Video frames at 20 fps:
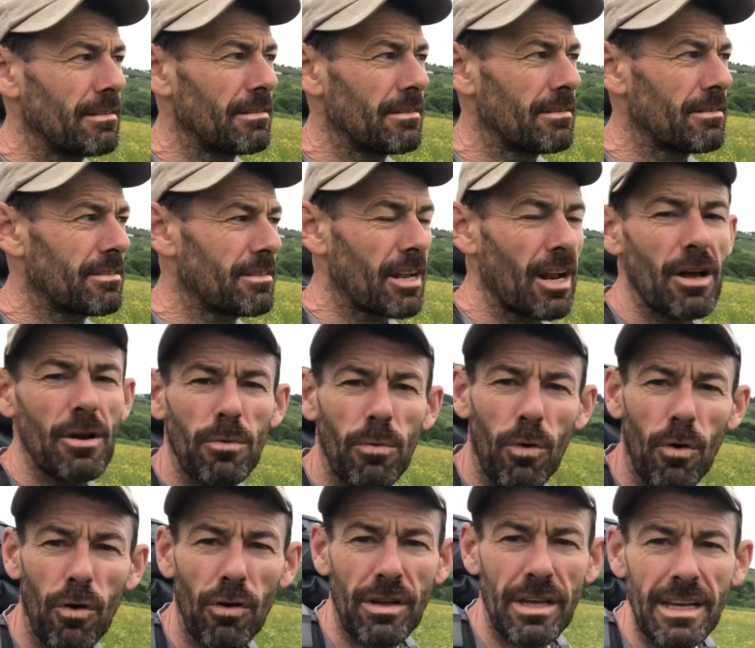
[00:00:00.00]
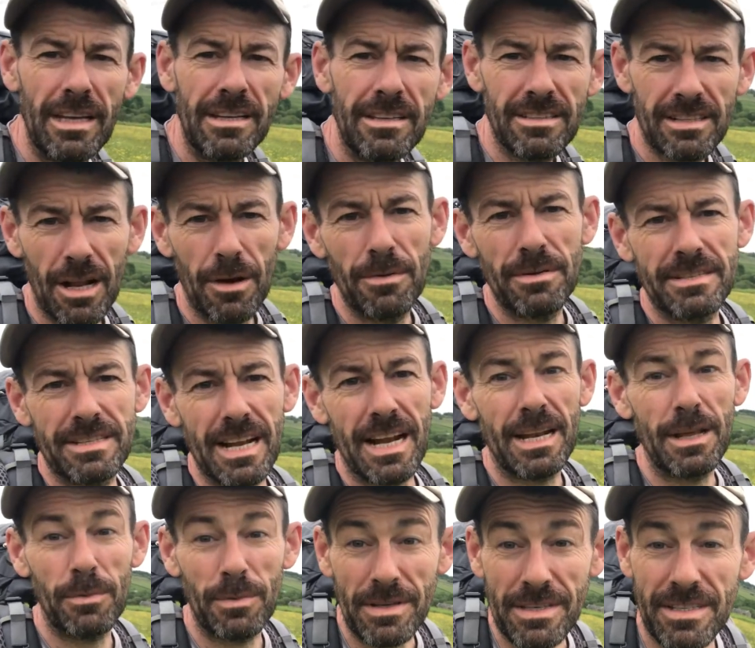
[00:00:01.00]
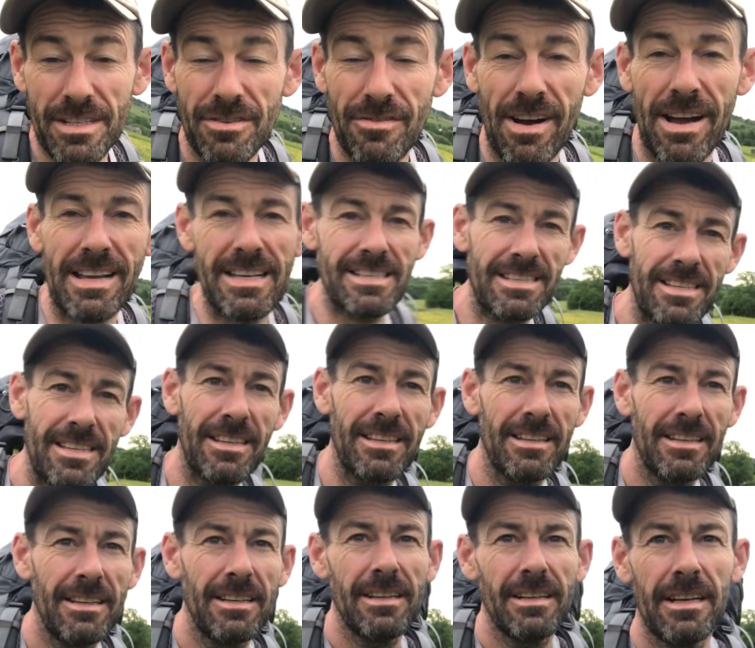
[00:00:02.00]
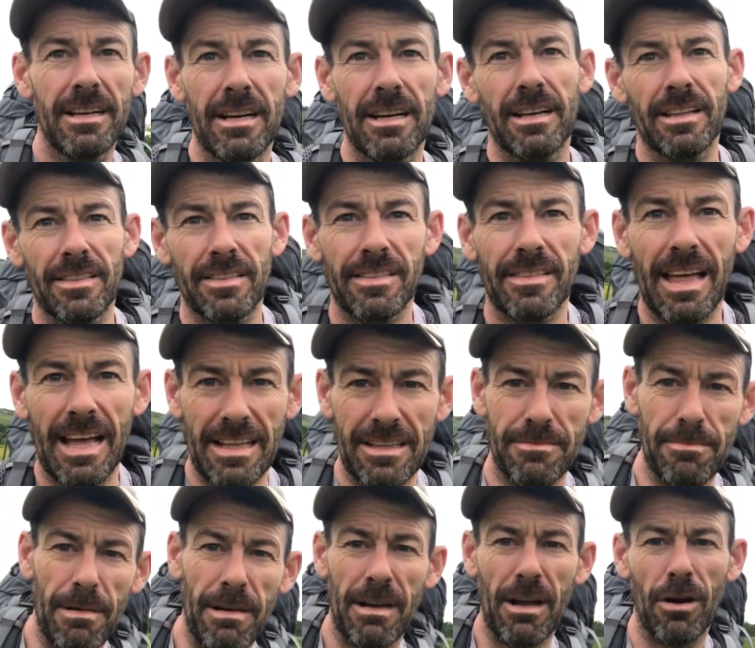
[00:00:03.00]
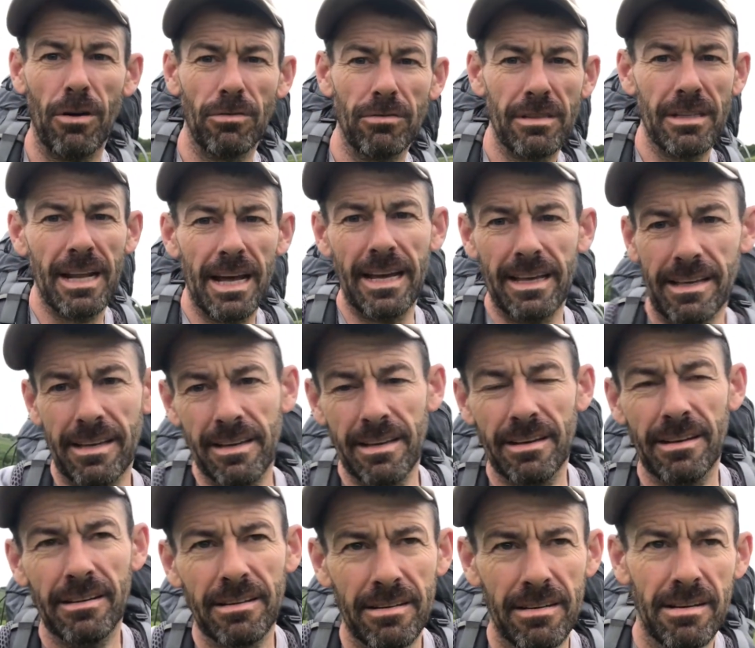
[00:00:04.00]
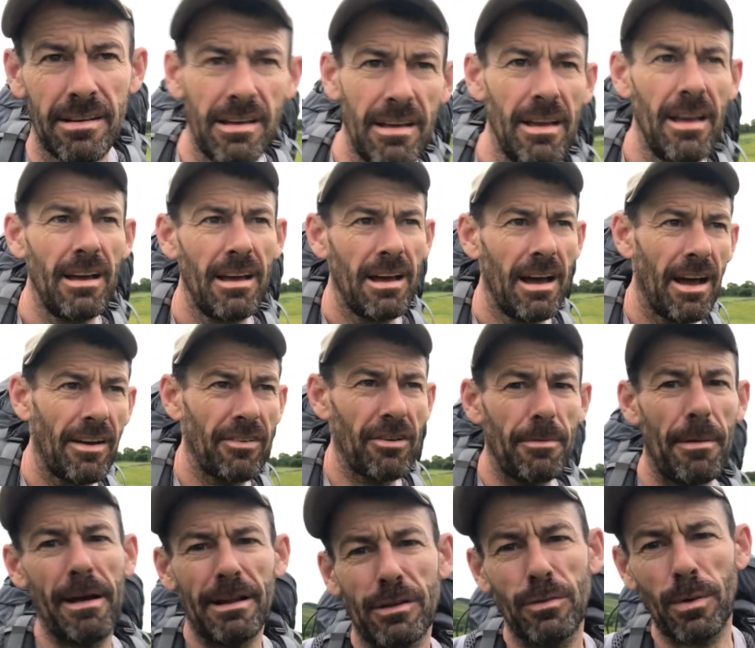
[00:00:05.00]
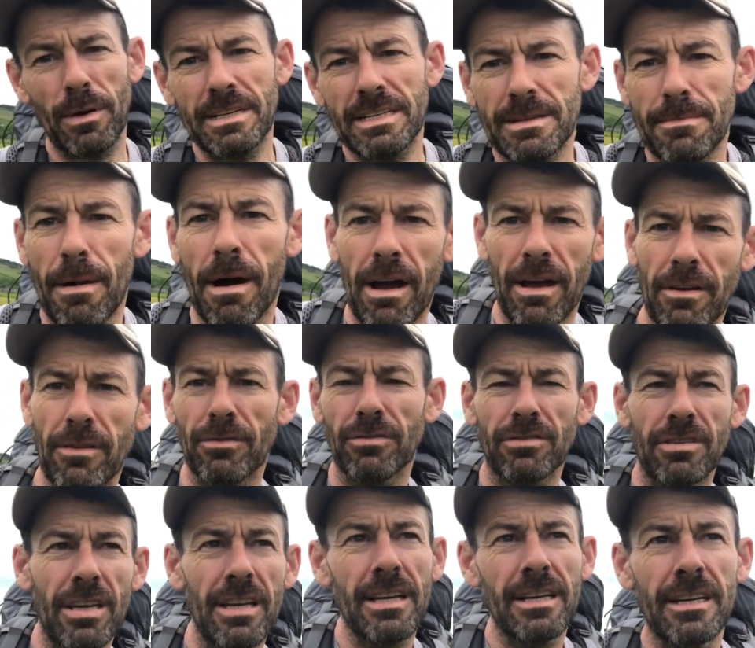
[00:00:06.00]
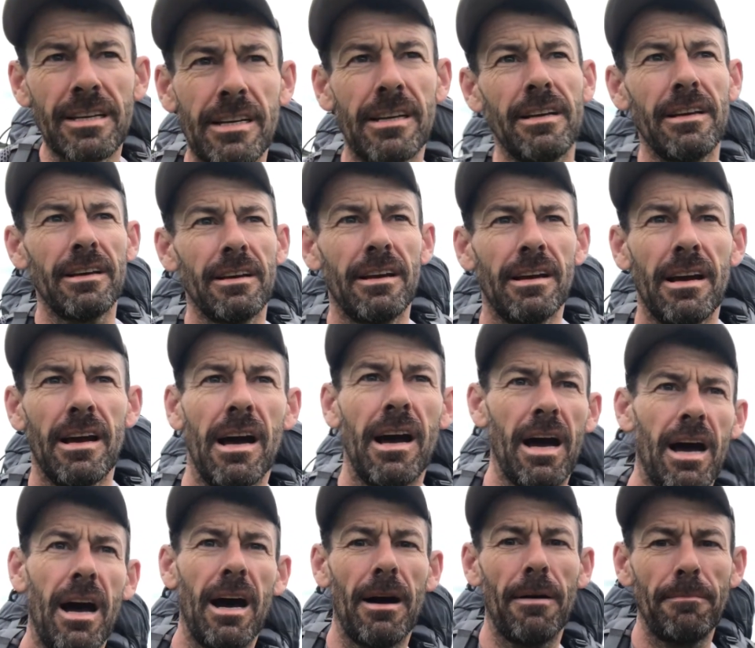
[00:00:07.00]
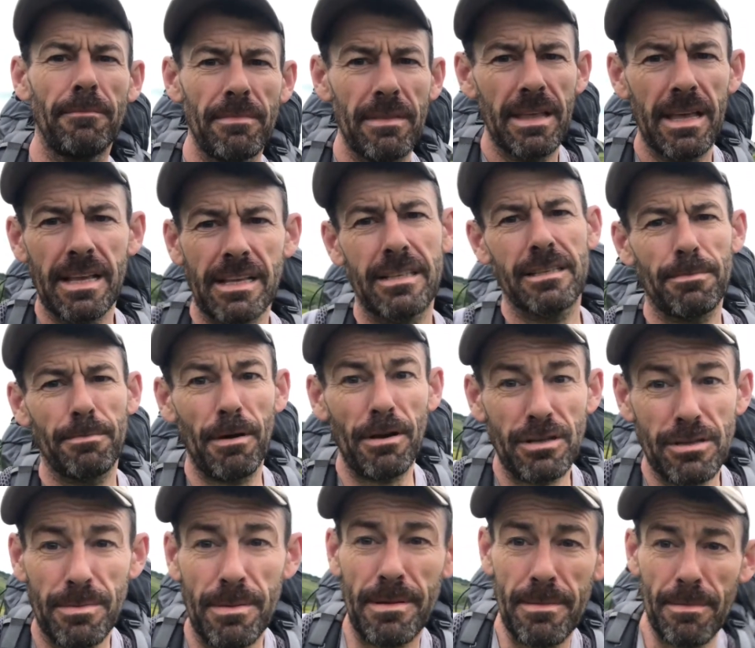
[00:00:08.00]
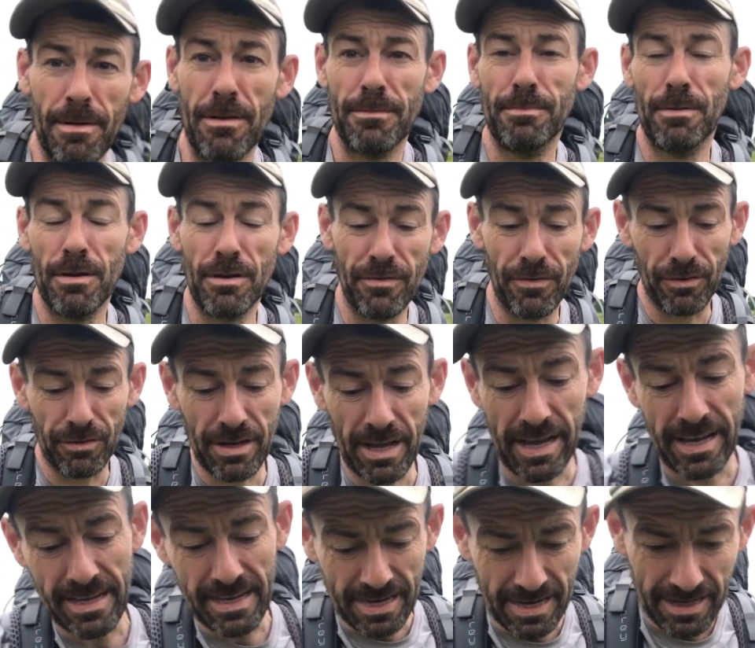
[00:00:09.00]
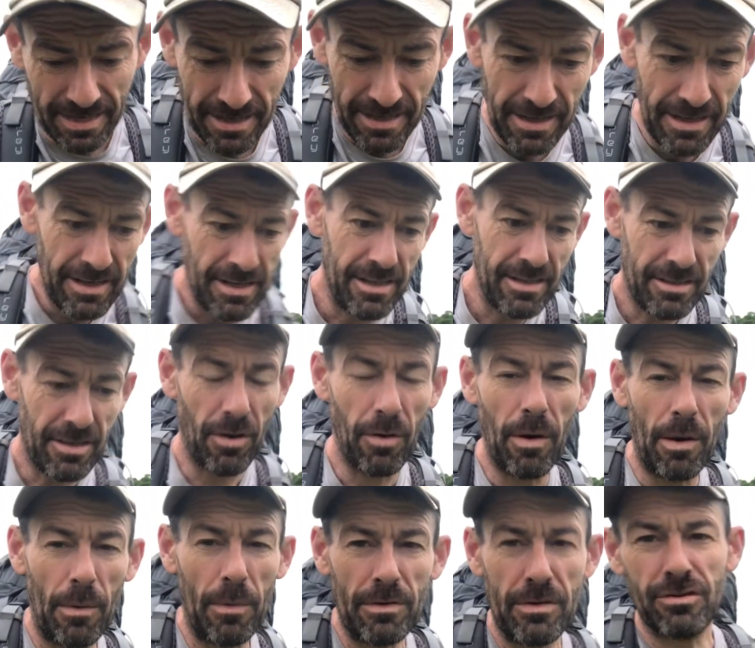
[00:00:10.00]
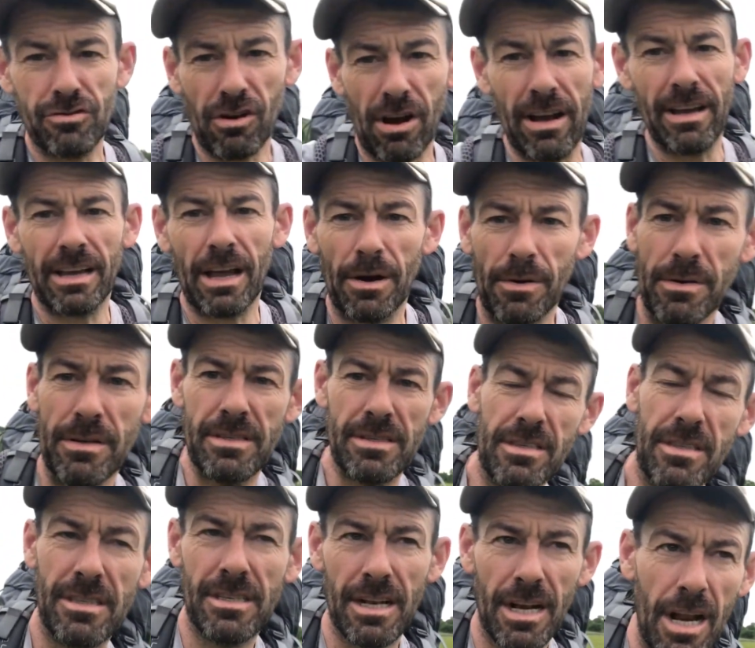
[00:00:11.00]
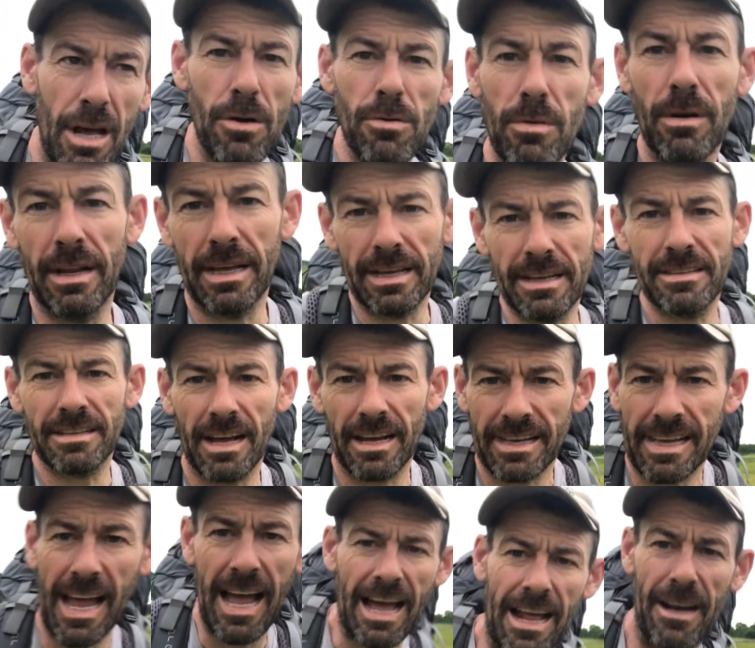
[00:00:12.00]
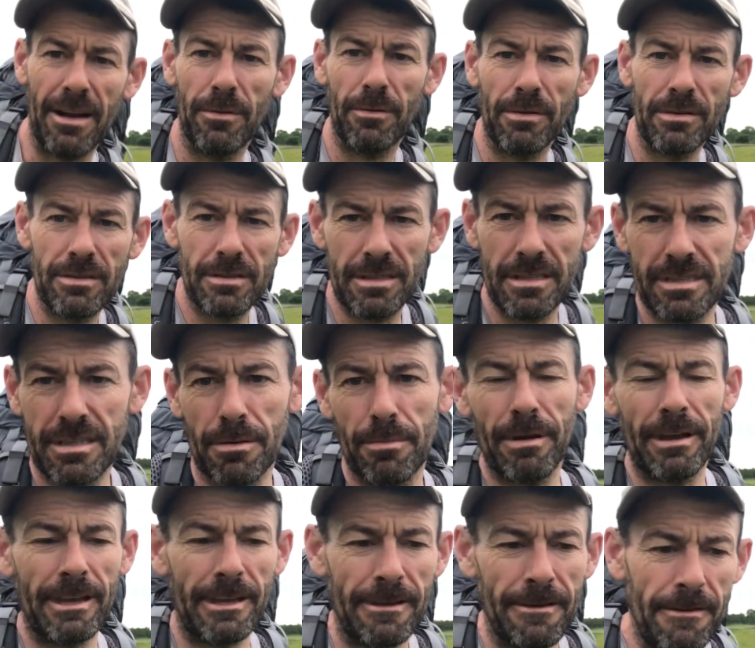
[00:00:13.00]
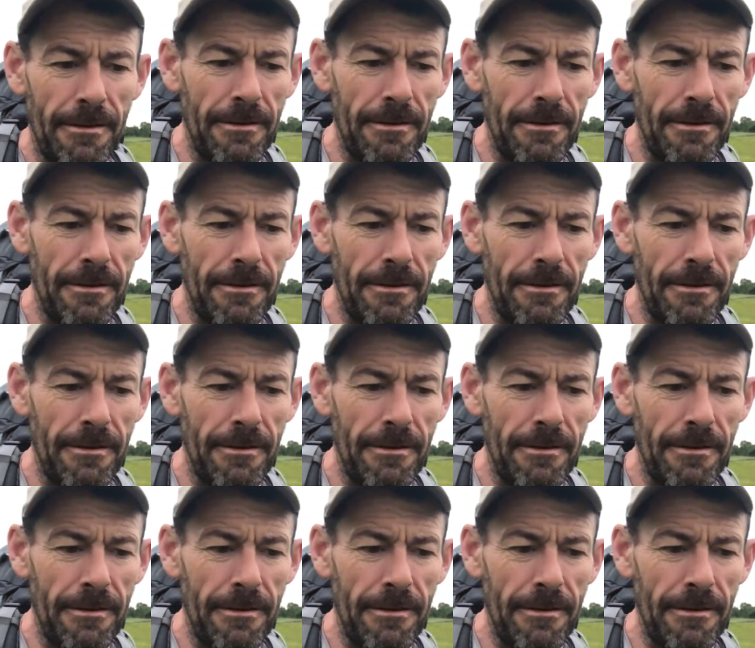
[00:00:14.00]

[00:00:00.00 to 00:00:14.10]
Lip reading: slow walking, slow and steady wins the race. That's my goal today. I've got about 20 miles. It's supposed to be the most beautiful day. So I want to try and go as slowly as I can. I want this to be